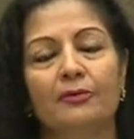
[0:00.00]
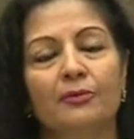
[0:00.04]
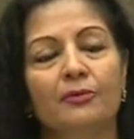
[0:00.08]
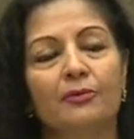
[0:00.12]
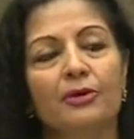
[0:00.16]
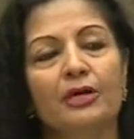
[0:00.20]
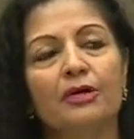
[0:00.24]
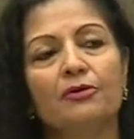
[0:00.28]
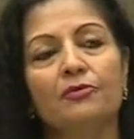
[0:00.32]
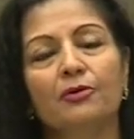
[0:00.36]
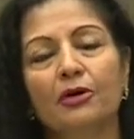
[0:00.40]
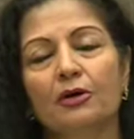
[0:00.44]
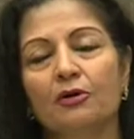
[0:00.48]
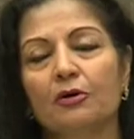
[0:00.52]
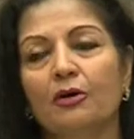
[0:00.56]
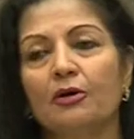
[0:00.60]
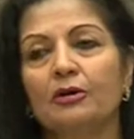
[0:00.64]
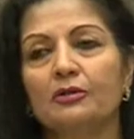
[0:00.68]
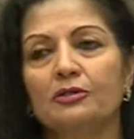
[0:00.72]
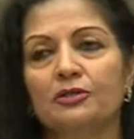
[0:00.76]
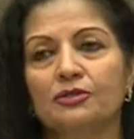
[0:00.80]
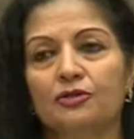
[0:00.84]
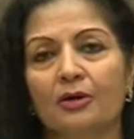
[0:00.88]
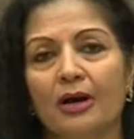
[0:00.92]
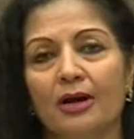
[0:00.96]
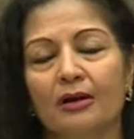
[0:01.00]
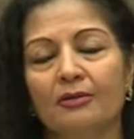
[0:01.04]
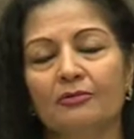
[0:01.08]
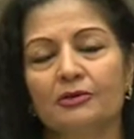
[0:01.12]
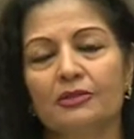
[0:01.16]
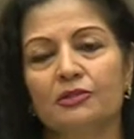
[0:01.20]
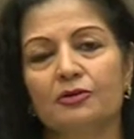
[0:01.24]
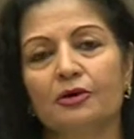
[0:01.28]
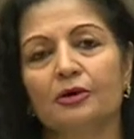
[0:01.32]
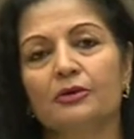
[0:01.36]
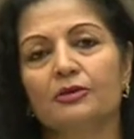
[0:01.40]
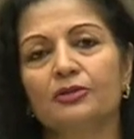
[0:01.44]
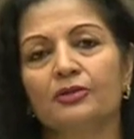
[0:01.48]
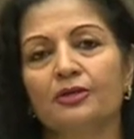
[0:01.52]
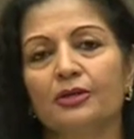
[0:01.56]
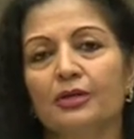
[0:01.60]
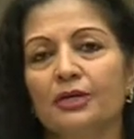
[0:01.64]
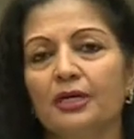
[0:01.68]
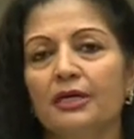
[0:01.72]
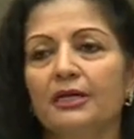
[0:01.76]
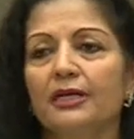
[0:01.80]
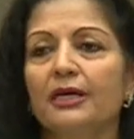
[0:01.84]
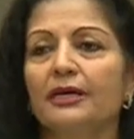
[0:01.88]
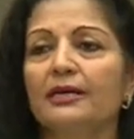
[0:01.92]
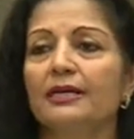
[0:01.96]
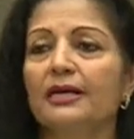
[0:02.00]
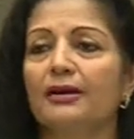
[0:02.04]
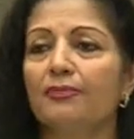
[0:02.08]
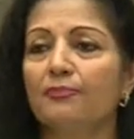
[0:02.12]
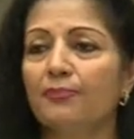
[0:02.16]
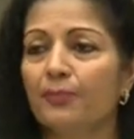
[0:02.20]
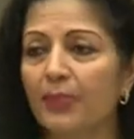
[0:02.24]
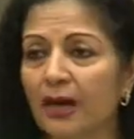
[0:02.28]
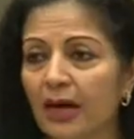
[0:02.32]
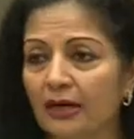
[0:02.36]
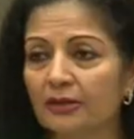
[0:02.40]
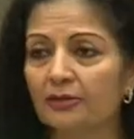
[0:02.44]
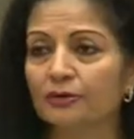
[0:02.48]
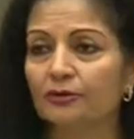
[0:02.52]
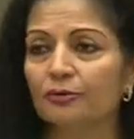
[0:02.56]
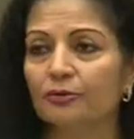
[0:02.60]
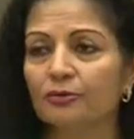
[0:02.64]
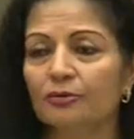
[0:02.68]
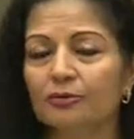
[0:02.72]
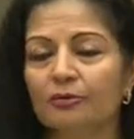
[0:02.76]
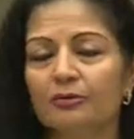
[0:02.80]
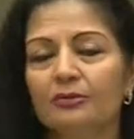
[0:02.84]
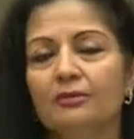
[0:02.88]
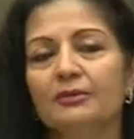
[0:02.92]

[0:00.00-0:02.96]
I was also earlier in Baku,